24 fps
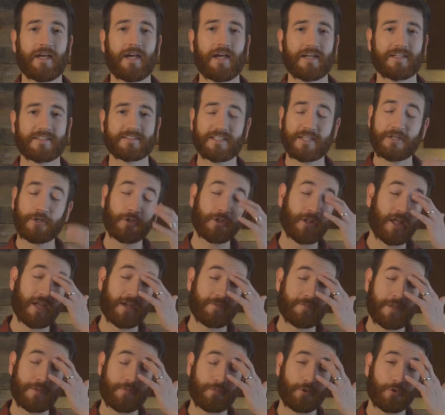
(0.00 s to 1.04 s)
because uh, I know a lot
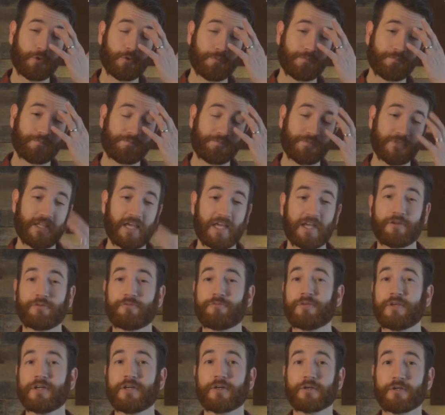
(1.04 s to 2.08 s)
of people kind of
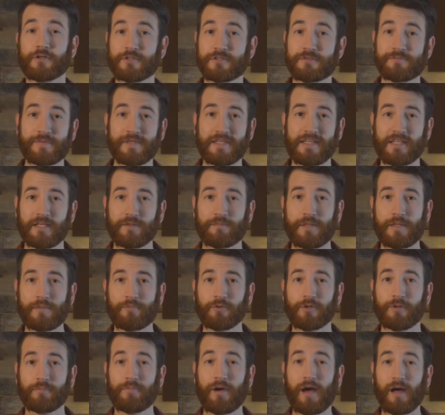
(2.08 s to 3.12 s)
fear speaking to
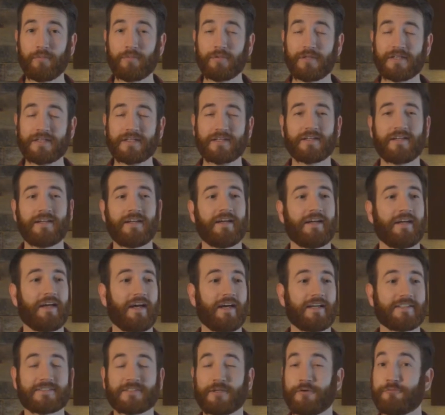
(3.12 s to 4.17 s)
people in public.
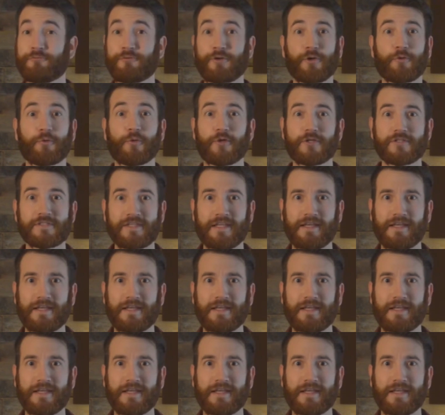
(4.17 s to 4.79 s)
Uh, it's a fear worse